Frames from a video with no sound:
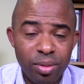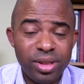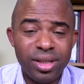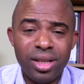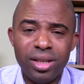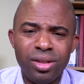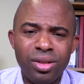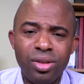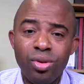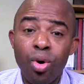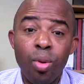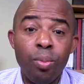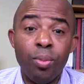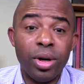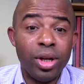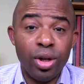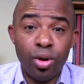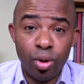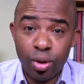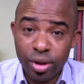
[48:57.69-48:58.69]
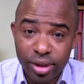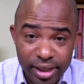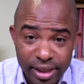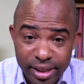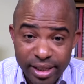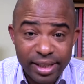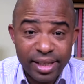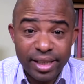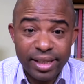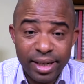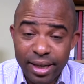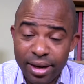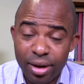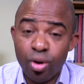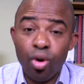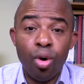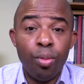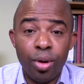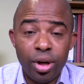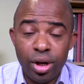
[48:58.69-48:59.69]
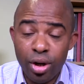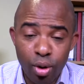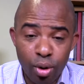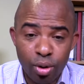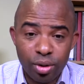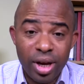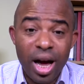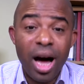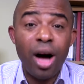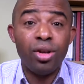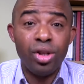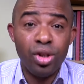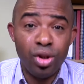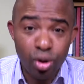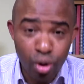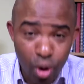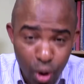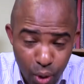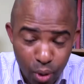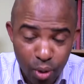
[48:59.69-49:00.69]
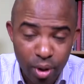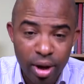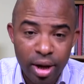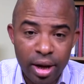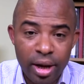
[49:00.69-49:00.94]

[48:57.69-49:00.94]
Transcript: He says, Nobody knows this. It's a secret. Nobody knows. How did you know?